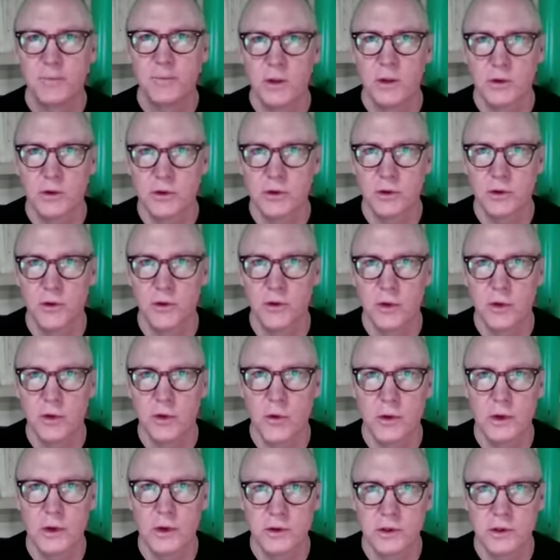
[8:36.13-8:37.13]
sort of the
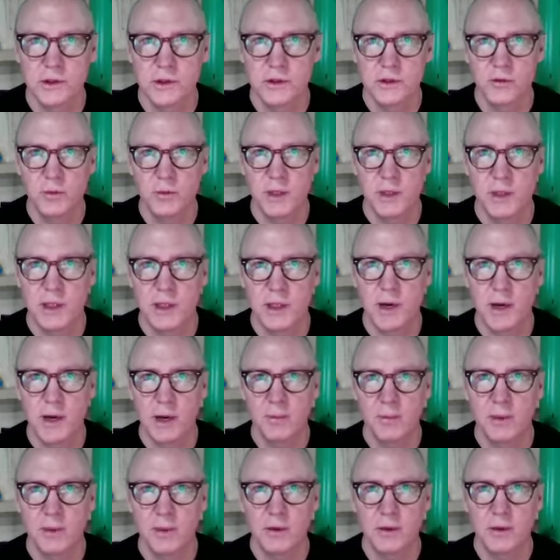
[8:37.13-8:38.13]
origins of
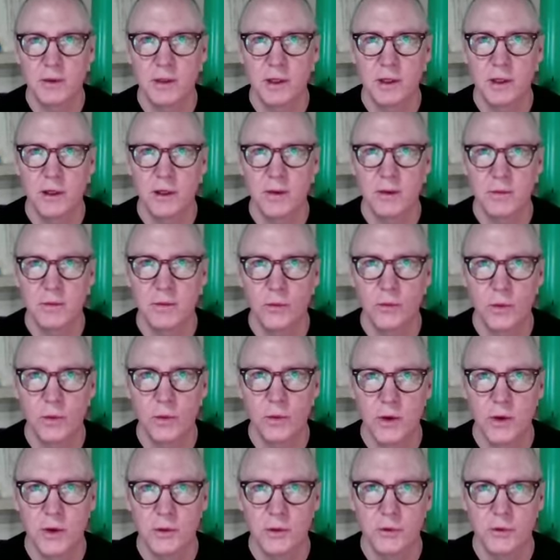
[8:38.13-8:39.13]
bebop and what
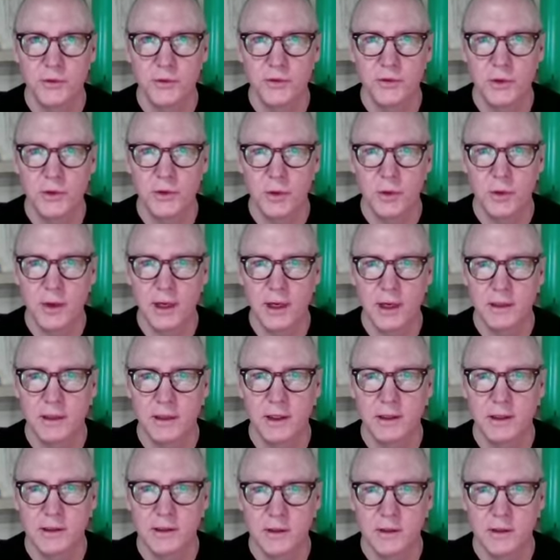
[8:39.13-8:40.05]
Bird was doing back then.